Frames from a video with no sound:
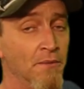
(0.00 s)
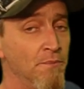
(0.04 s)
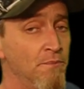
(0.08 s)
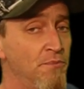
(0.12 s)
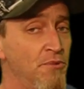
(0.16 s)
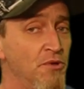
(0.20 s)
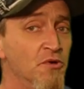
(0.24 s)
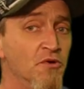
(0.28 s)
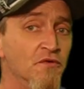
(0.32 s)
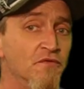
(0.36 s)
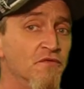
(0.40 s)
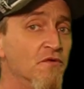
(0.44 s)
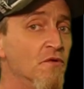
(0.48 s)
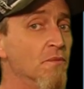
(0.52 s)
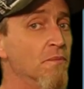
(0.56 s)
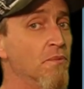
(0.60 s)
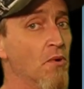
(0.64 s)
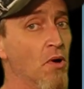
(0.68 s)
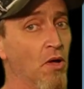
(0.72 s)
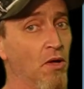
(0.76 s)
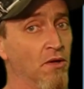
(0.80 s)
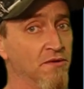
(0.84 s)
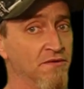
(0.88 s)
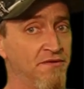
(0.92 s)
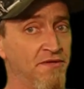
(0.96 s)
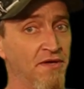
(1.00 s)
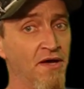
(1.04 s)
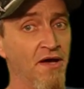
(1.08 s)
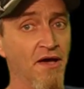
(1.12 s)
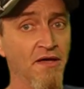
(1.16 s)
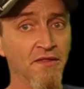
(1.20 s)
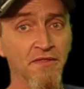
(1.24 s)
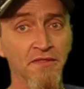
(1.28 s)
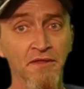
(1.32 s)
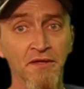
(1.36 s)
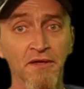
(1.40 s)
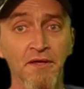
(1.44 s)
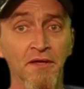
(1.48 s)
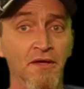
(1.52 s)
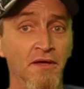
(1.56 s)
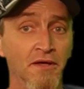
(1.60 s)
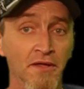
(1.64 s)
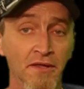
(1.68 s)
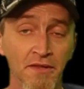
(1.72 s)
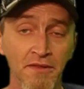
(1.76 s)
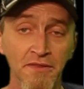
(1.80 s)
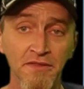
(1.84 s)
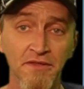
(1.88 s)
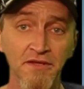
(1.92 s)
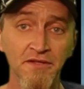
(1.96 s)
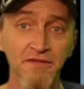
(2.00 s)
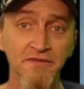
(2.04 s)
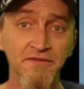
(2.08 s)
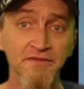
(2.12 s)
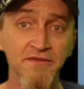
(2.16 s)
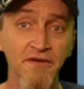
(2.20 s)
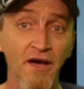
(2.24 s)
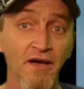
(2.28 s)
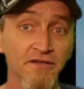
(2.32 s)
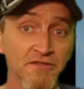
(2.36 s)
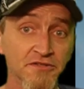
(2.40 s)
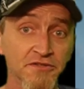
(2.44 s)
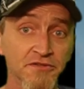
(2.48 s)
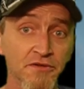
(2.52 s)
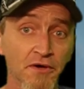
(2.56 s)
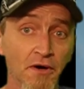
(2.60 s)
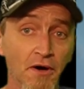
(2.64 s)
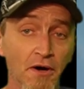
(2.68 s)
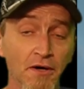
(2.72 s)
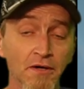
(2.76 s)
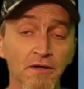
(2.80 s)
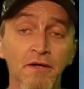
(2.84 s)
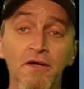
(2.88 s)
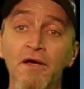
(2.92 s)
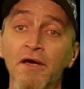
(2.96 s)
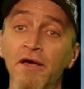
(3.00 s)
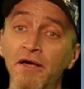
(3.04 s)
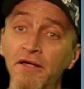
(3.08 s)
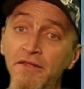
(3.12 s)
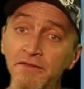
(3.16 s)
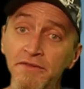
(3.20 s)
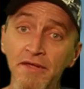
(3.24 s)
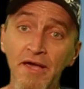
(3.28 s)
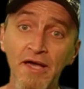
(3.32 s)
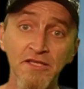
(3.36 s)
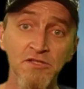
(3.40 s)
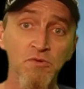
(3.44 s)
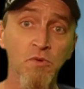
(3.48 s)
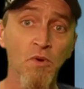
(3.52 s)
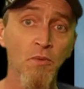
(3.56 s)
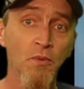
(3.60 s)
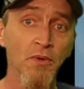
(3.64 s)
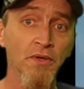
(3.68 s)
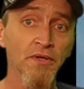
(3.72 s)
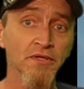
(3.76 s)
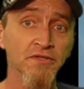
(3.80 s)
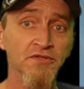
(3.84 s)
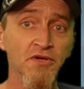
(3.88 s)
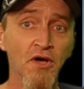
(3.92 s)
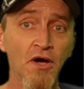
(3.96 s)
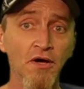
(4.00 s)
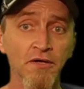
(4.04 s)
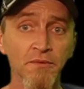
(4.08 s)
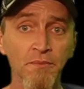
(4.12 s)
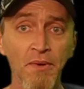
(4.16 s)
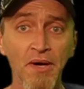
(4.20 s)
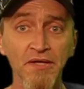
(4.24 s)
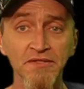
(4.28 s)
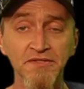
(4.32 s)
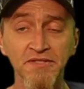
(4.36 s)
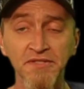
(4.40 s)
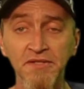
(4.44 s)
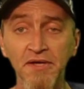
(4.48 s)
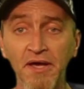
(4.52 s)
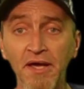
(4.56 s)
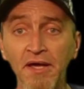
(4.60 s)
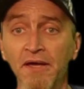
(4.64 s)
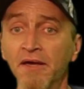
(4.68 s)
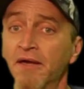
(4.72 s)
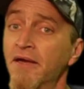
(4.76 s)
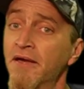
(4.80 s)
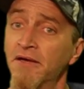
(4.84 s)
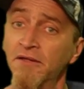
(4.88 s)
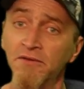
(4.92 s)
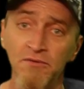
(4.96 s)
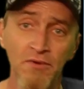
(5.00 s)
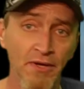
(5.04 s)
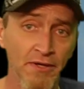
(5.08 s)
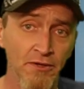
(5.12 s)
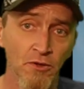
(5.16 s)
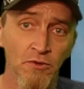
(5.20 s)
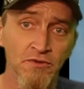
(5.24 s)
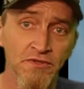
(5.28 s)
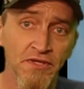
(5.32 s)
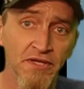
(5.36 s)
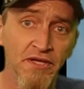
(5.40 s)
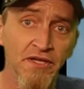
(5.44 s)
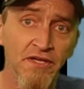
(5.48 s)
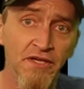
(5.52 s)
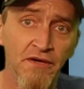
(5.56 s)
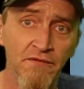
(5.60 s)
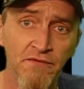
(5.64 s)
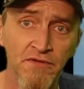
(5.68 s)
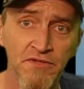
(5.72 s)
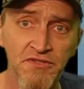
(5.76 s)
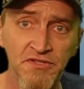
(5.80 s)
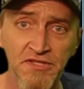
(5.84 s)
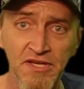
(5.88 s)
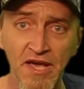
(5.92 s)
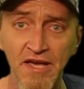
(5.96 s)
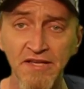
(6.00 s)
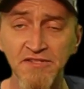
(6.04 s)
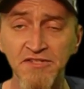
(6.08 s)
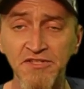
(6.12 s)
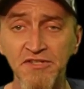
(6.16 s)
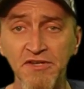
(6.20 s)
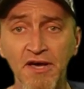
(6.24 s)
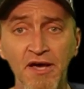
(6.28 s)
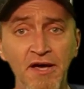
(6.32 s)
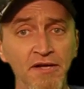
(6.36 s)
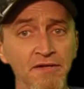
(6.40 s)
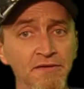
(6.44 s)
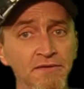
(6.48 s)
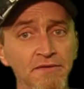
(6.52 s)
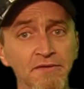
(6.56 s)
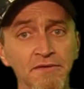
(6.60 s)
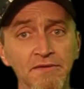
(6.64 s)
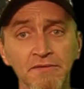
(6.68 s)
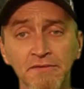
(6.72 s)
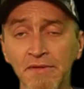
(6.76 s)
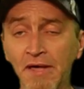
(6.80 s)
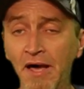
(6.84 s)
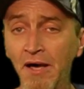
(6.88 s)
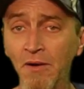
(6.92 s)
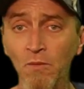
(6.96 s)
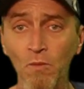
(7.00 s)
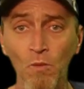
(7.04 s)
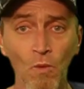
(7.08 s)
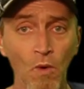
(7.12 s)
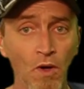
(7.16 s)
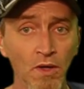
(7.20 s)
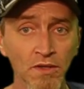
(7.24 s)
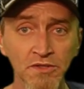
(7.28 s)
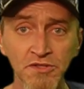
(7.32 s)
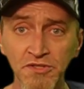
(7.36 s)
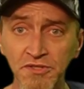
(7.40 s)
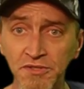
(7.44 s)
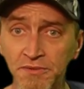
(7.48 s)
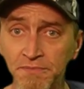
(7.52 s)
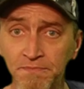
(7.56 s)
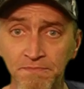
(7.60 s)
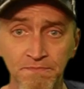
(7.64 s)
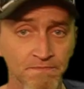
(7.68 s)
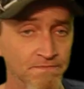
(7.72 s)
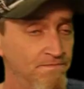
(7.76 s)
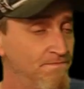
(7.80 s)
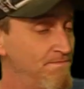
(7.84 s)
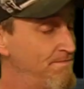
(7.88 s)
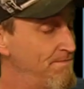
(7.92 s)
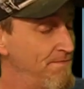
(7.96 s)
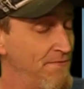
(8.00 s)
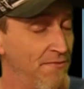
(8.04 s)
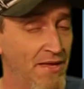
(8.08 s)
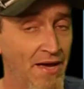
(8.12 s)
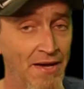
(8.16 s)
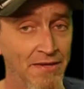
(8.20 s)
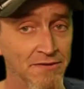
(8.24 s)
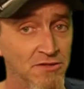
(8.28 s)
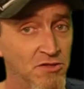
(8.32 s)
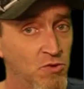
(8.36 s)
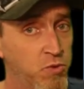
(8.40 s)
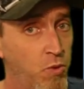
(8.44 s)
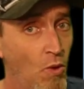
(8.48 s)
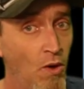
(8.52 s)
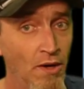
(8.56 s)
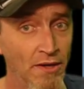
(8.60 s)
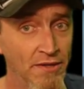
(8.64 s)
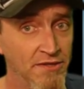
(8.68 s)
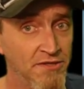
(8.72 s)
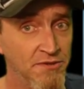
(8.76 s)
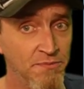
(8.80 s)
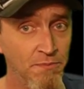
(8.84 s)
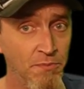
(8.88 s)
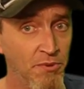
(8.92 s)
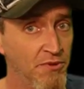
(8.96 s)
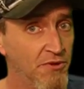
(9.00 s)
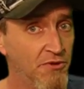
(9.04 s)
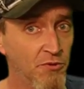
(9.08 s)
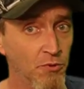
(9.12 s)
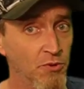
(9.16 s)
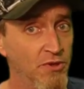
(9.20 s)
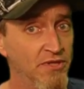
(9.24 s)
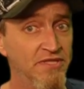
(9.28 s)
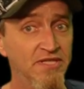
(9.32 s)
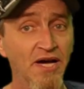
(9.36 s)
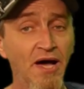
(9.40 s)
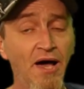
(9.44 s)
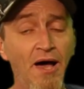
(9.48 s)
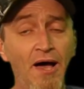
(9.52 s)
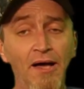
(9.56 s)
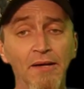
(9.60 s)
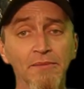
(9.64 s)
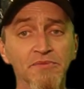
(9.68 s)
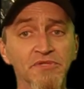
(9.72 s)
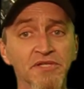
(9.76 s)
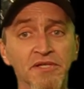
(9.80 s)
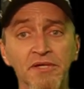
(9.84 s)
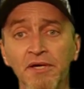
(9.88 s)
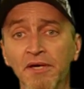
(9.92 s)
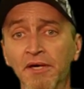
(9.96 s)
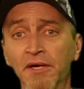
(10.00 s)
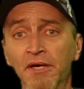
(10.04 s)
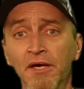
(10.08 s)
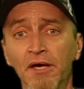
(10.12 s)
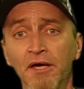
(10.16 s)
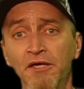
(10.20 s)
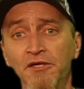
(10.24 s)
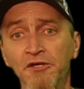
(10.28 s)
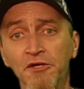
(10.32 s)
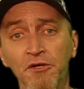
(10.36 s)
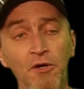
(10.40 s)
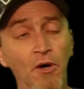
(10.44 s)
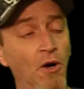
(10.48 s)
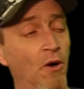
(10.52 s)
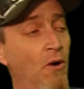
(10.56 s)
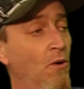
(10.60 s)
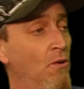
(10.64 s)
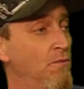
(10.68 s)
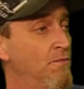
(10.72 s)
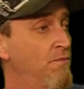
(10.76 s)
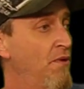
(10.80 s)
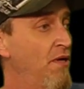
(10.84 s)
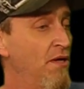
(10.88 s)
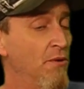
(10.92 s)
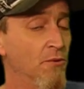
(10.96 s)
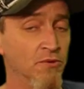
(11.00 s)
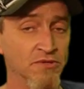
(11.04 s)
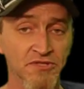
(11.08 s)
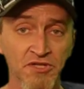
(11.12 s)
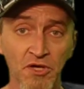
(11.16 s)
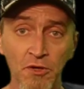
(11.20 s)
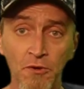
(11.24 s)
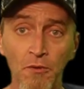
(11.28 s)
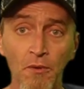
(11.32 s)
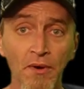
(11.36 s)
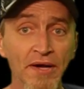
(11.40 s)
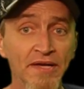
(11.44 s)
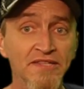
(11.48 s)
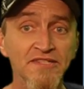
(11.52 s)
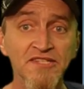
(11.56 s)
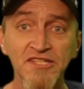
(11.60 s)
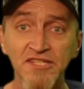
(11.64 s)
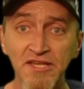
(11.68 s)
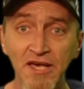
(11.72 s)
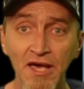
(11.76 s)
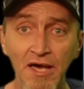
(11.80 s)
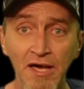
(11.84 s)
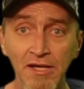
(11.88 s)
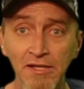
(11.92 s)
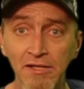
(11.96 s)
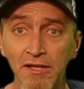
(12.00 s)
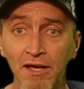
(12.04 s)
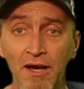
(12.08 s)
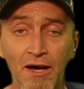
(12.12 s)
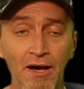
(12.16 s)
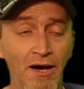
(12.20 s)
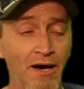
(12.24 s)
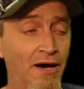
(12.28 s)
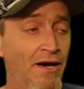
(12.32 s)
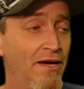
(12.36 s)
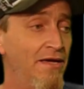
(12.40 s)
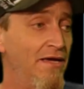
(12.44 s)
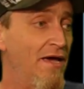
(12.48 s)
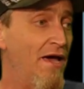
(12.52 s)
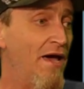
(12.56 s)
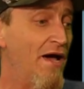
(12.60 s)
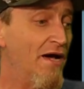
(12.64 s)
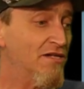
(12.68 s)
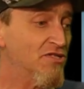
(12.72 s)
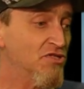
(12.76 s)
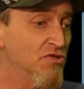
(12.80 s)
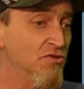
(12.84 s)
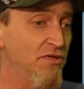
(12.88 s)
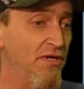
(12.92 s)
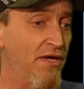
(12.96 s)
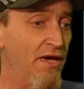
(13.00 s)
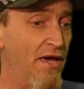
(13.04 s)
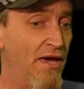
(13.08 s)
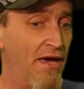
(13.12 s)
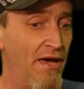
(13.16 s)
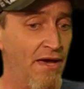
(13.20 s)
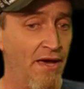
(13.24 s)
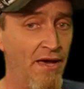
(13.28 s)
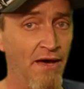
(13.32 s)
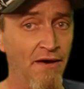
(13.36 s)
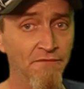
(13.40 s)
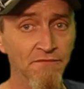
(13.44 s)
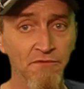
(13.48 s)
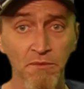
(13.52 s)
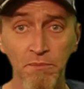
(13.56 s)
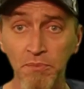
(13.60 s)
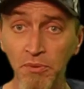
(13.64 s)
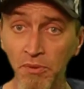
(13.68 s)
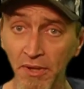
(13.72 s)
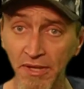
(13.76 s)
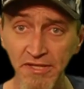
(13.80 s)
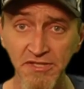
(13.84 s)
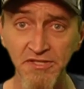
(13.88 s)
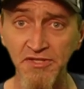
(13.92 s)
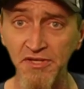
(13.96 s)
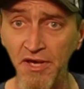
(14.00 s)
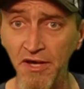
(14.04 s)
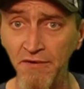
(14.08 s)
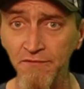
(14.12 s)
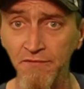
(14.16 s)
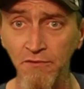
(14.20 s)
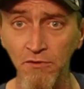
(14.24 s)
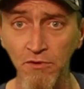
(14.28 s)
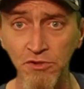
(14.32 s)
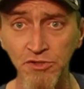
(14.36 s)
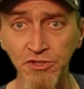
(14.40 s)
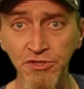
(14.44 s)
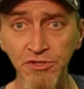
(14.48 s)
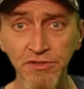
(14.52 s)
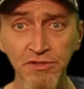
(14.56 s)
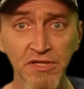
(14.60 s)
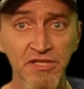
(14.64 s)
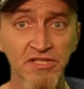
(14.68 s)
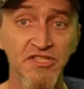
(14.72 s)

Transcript: Beautiful ball of death, the Death Star. That's what we're going to talk about today. Lego did give us that set, not once, not twice, but 3 times. You know, it was a great set. I actually have the playset version, the